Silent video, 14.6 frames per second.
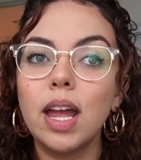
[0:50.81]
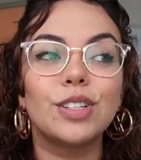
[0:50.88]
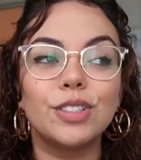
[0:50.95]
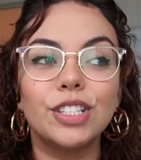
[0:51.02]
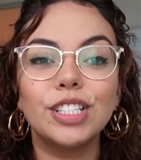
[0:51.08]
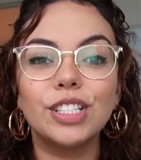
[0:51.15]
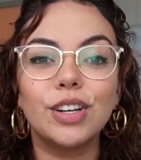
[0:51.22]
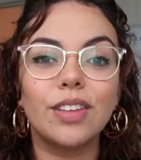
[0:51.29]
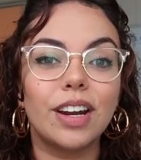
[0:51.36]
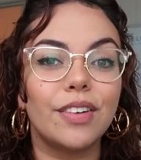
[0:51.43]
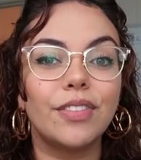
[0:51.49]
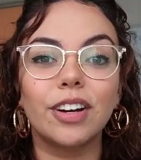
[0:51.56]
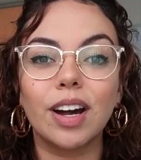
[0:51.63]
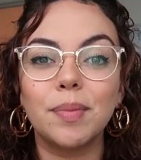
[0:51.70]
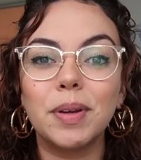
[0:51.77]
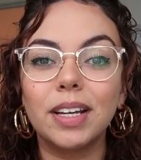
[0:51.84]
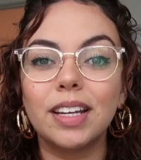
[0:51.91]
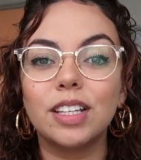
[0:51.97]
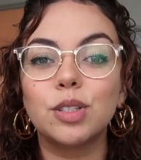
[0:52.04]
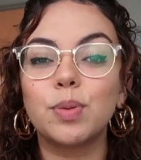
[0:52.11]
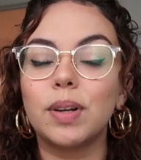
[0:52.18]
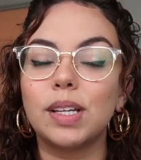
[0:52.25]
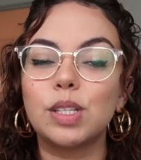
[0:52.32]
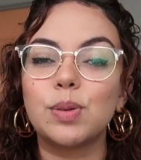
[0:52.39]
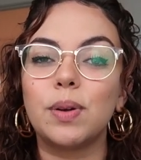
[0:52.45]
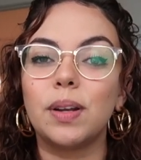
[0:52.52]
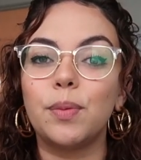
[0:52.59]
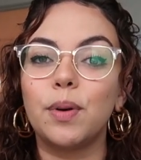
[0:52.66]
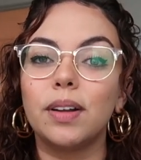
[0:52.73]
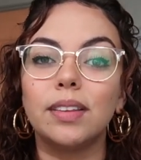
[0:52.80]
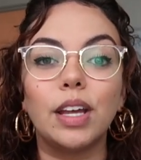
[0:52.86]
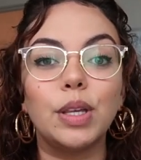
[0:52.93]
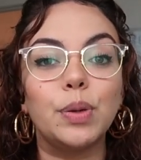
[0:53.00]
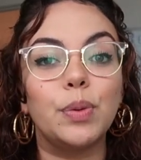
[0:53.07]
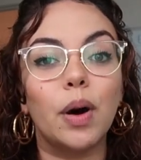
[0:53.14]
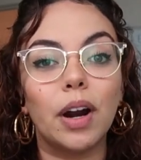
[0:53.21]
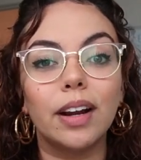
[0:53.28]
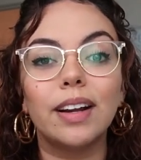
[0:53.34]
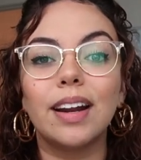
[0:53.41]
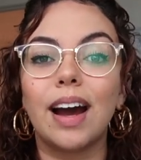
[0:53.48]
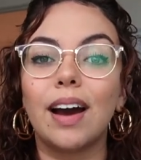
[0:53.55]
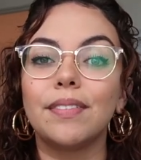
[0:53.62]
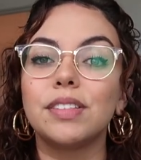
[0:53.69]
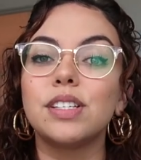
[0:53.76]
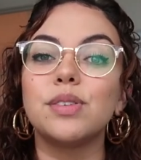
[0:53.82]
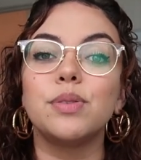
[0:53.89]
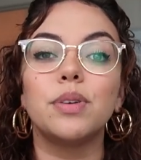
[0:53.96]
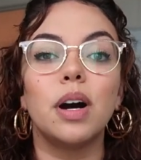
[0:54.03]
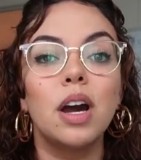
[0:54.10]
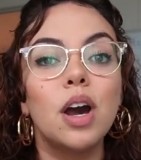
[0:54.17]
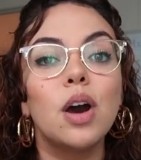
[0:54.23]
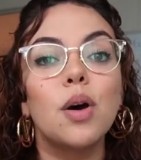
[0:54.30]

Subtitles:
So just know that if you're coming in 2021, that you are gonna have to